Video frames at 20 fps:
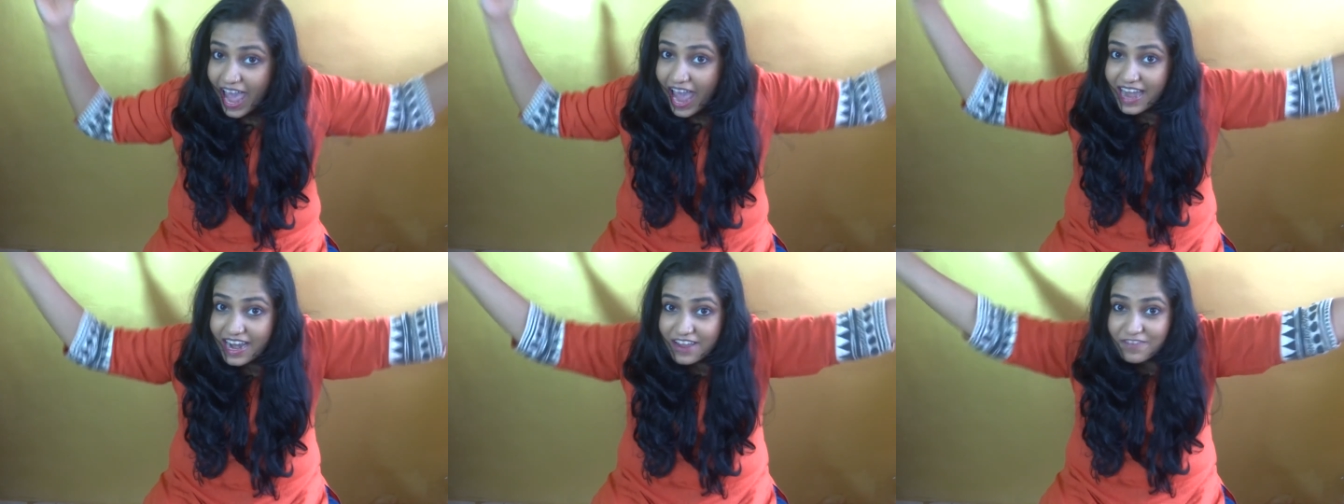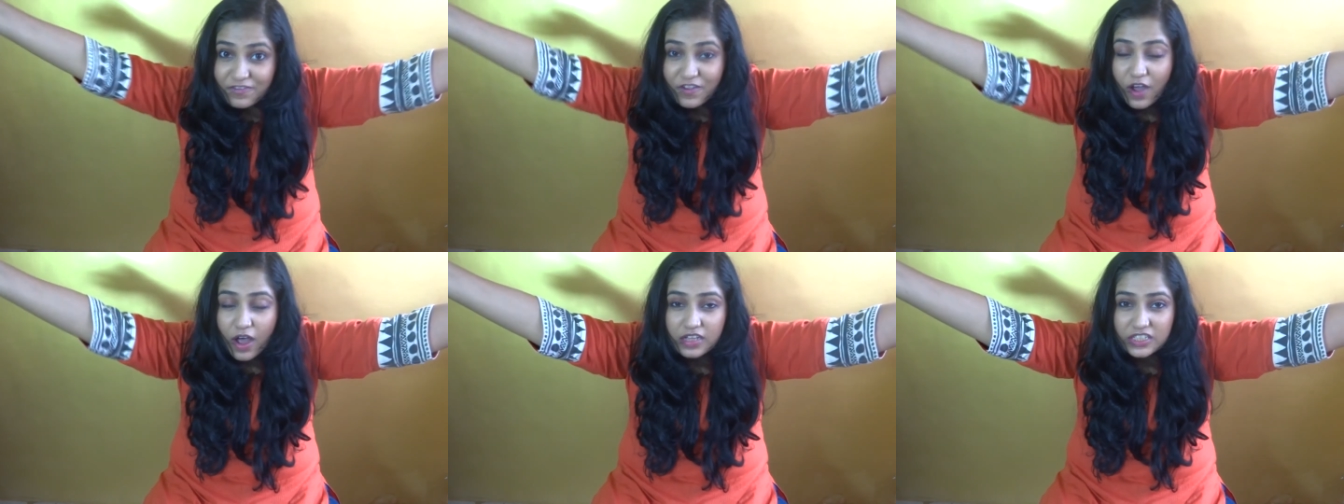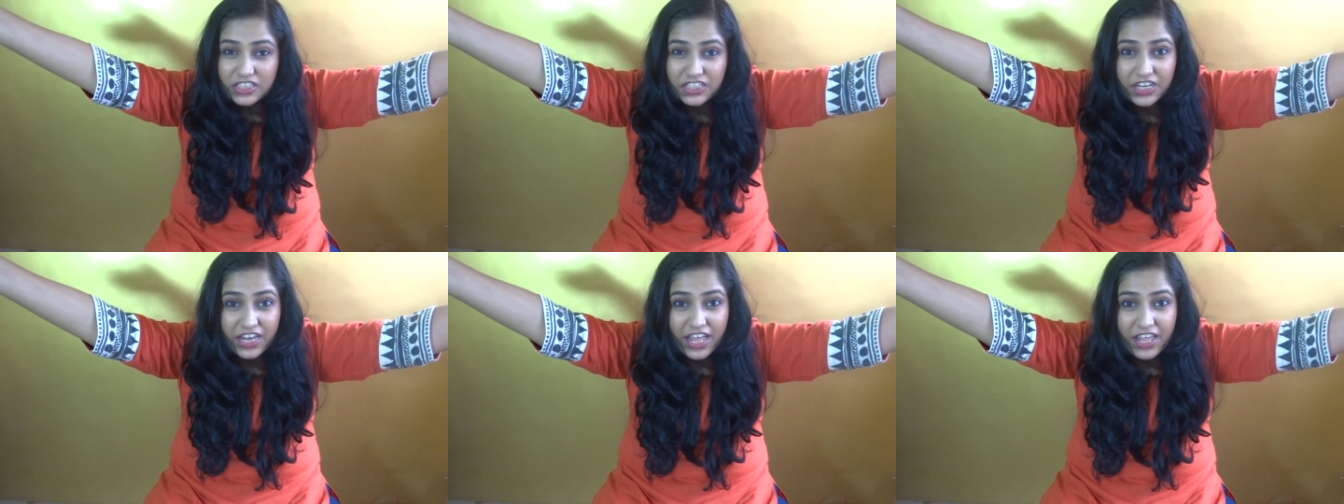And of
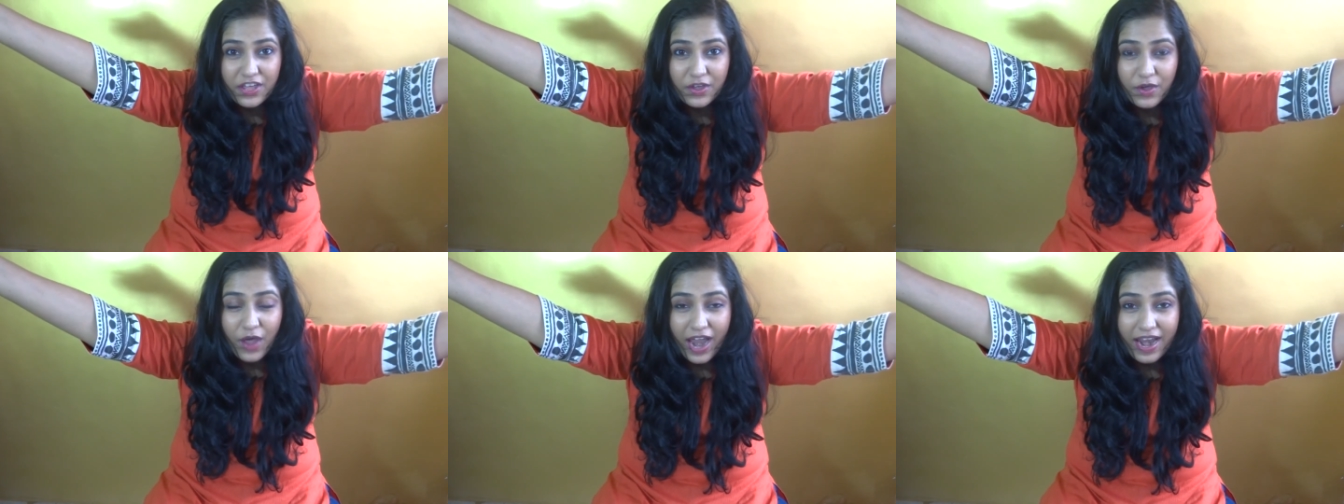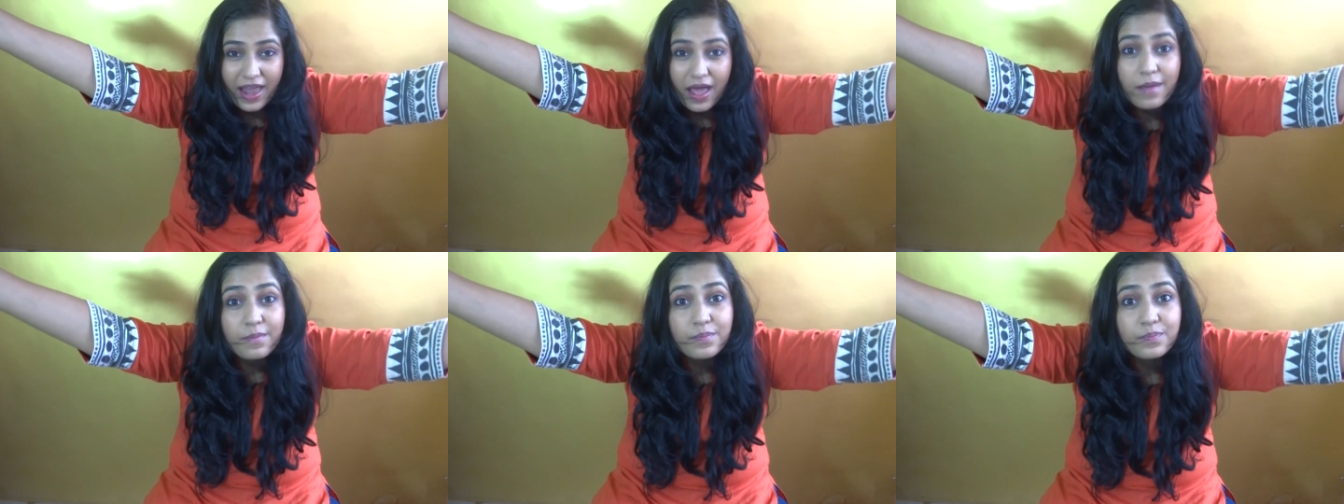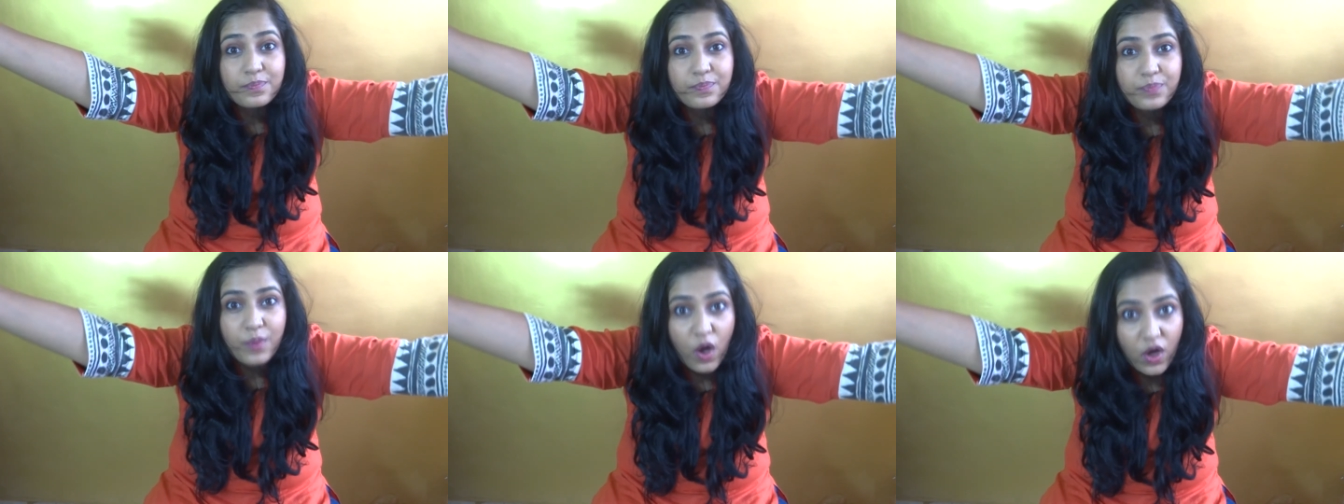course, today you got a
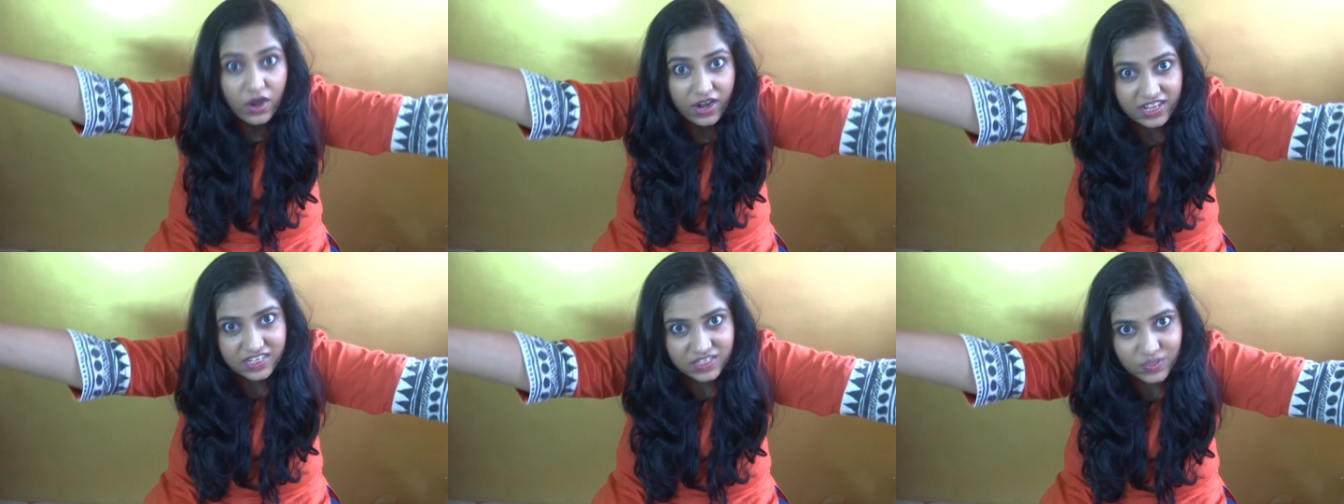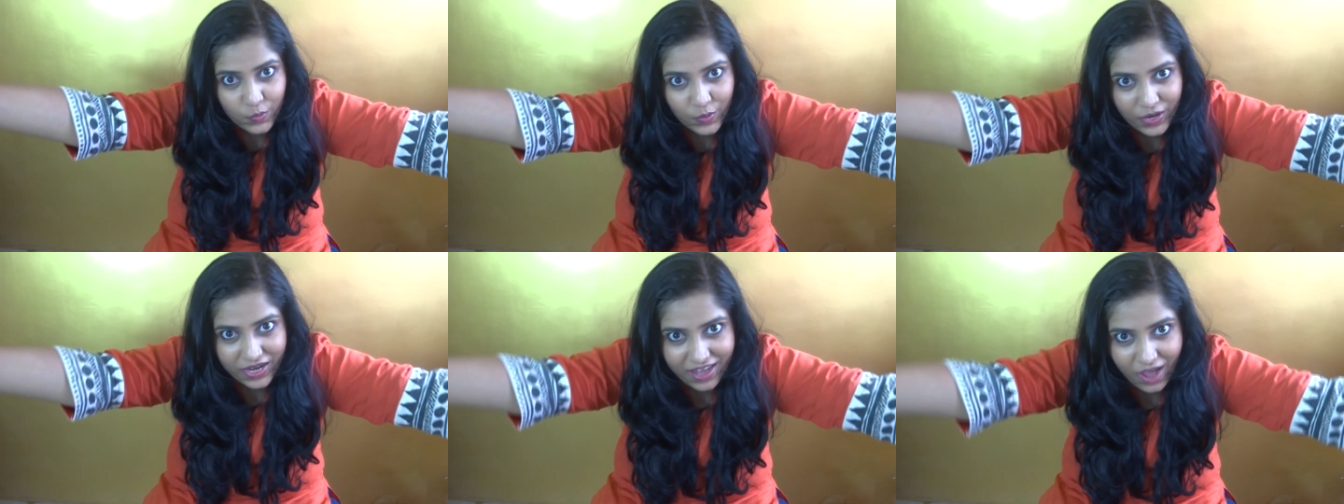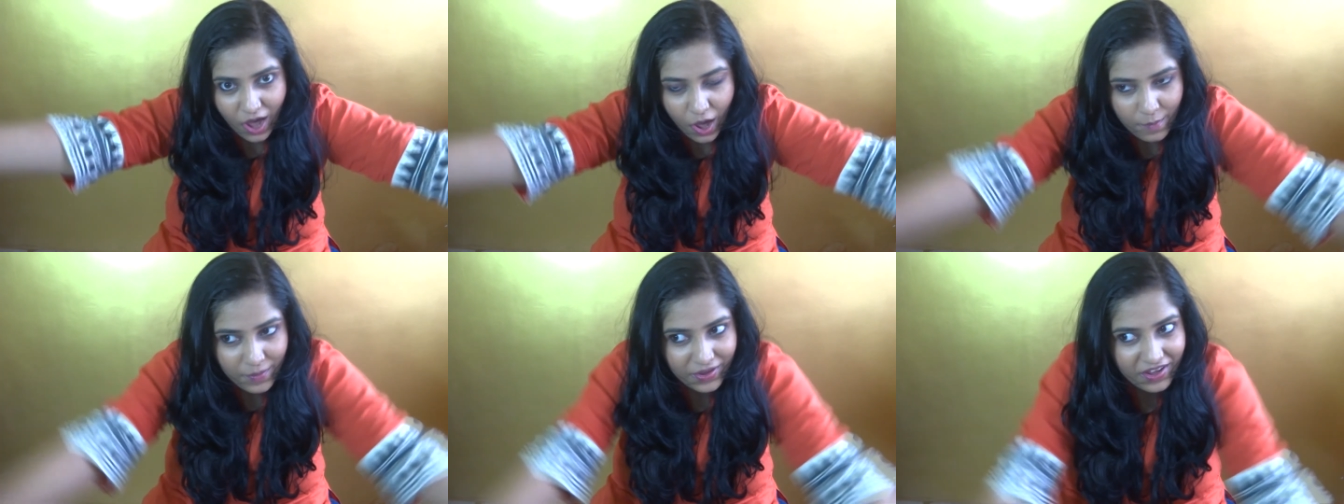bonus
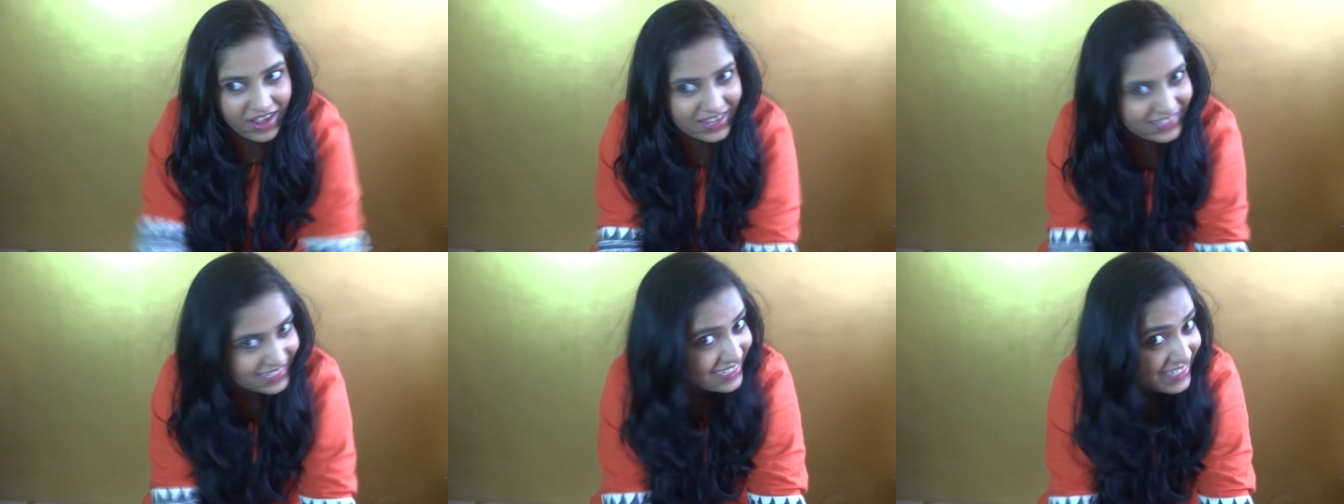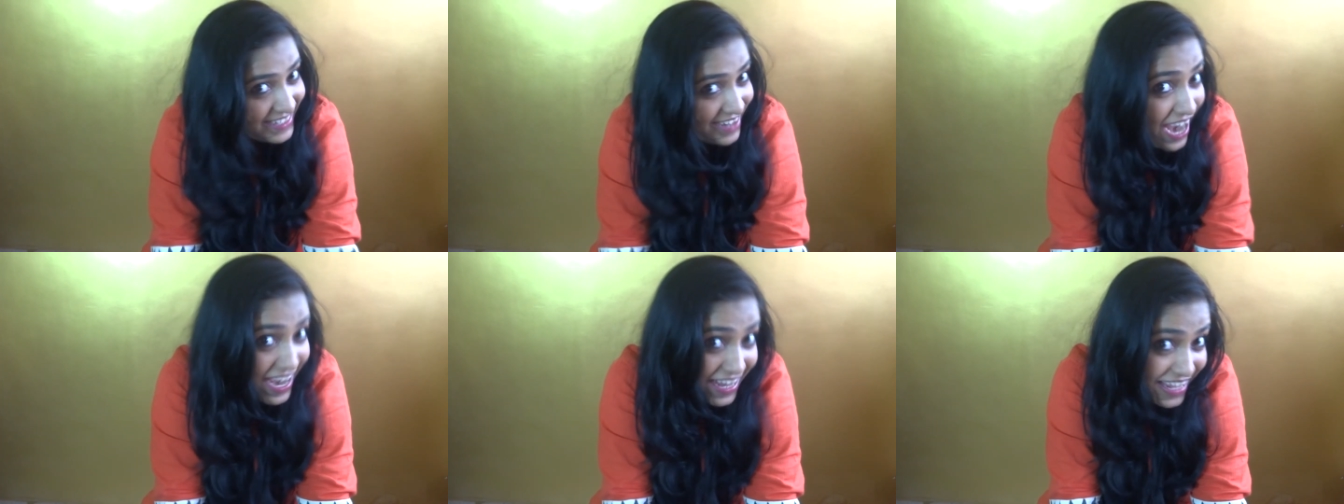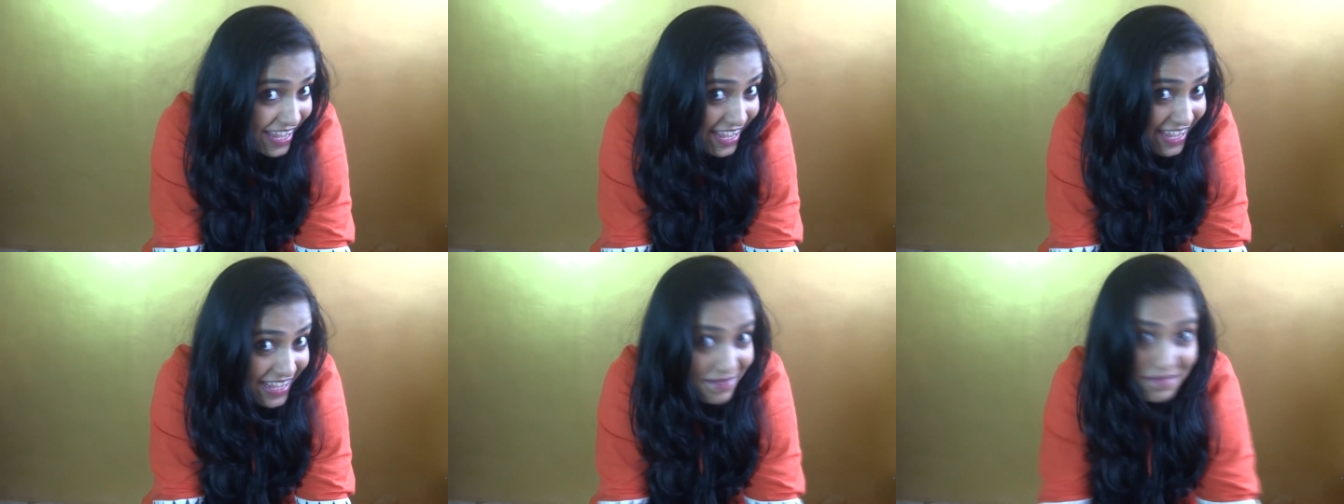video because it's
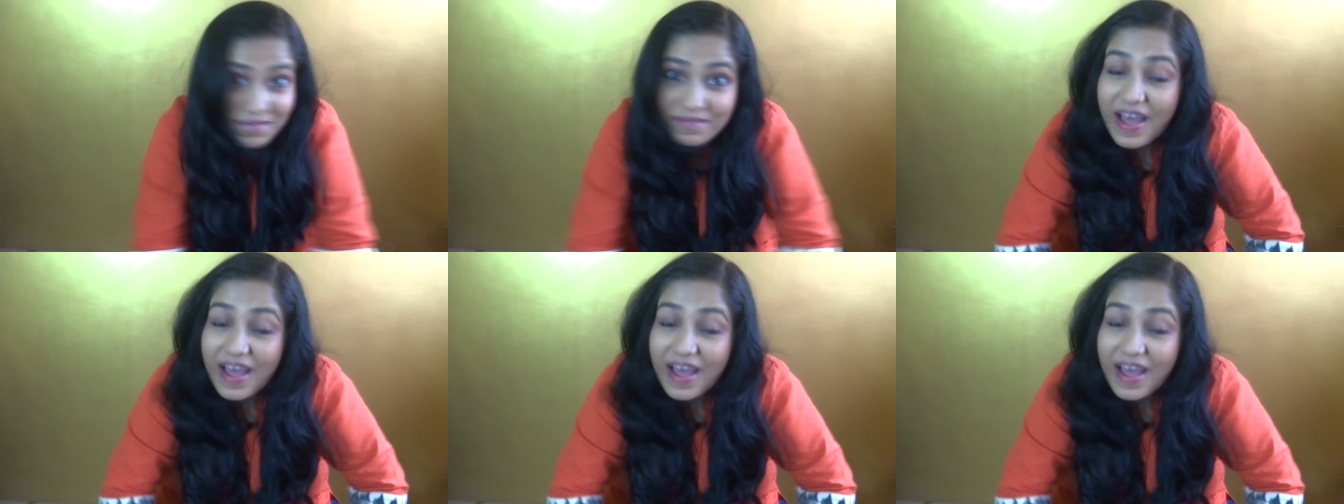Rakhi,